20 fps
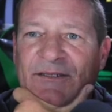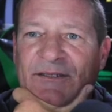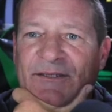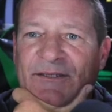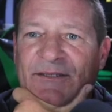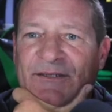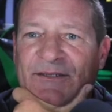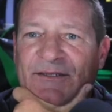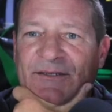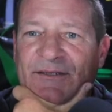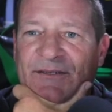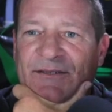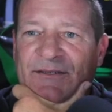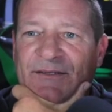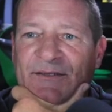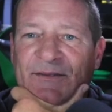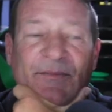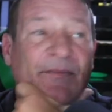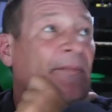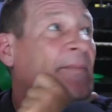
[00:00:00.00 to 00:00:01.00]
Hmm.
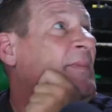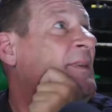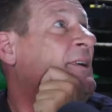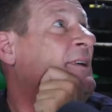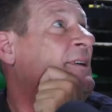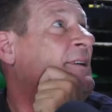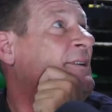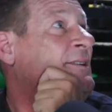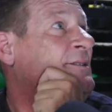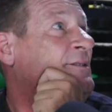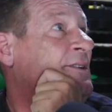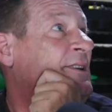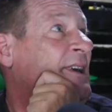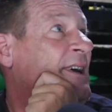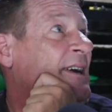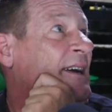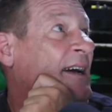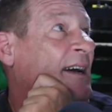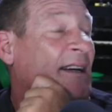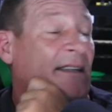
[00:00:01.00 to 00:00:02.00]
So
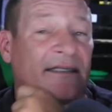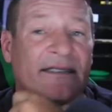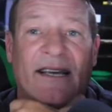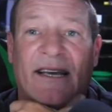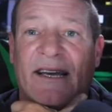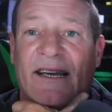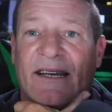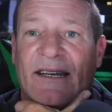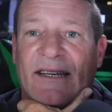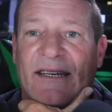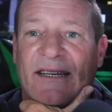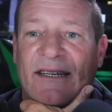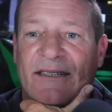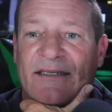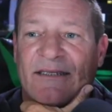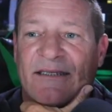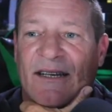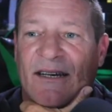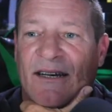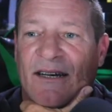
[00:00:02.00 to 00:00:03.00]
yeah, guys. Hey,
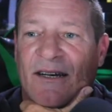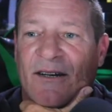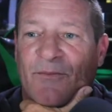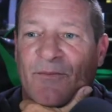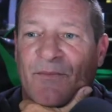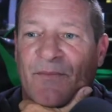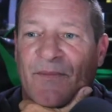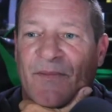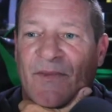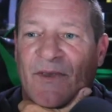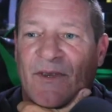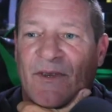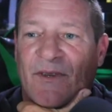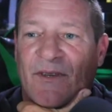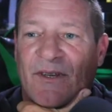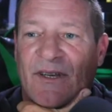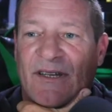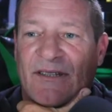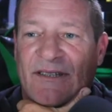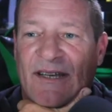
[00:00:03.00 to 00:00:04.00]
it's um,
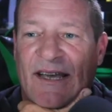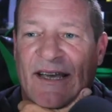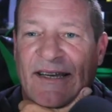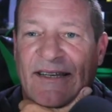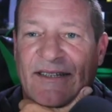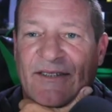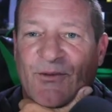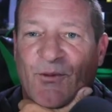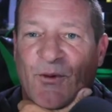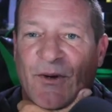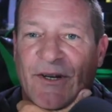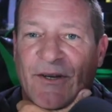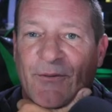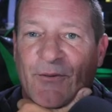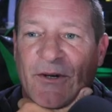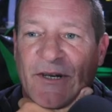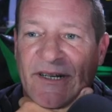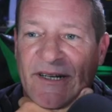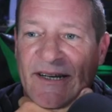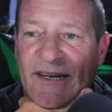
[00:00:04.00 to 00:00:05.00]
it's eight twenty
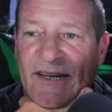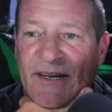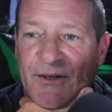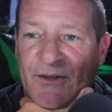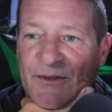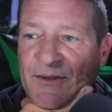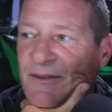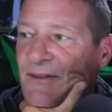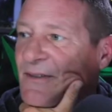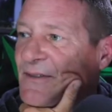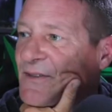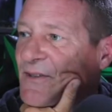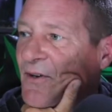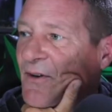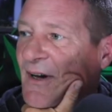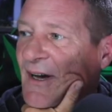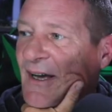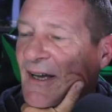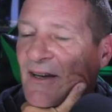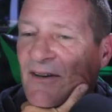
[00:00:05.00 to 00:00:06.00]
one now. So
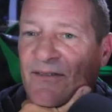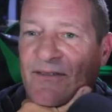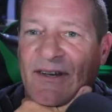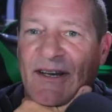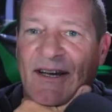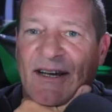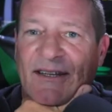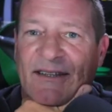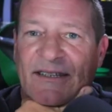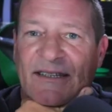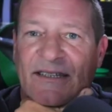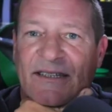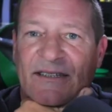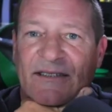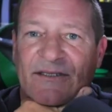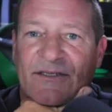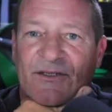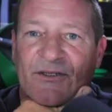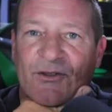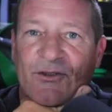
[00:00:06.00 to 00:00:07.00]
I have got the
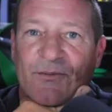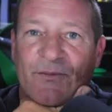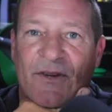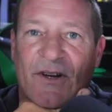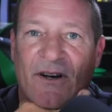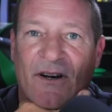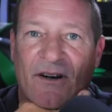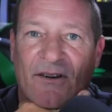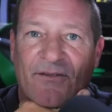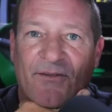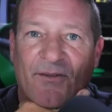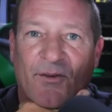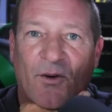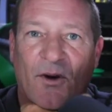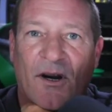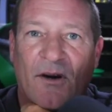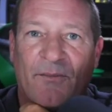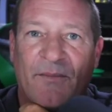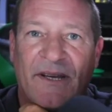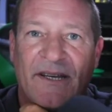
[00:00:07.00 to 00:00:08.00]
Zoom call for
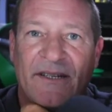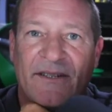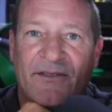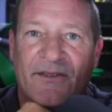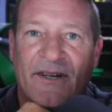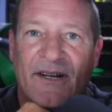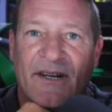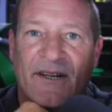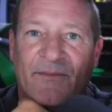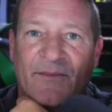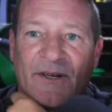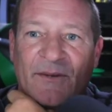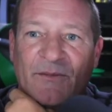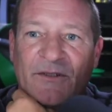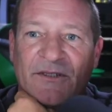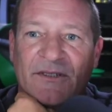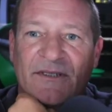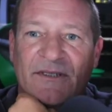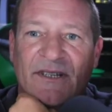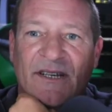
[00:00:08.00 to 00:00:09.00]
our Patreon
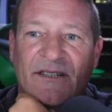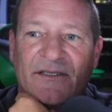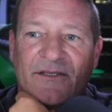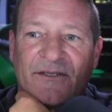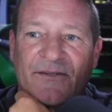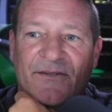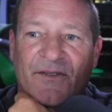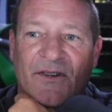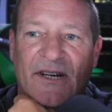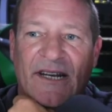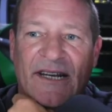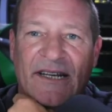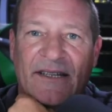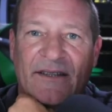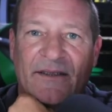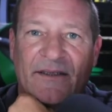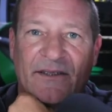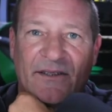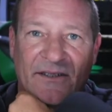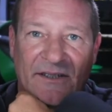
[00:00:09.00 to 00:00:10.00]
members scheduled for eight
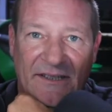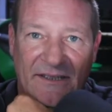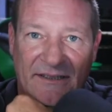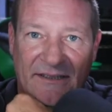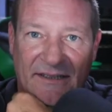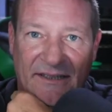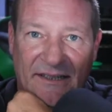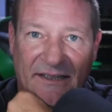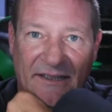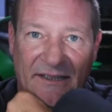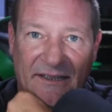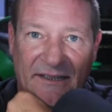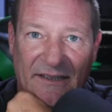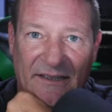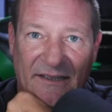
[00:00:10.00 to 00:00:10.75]
thirty tonight.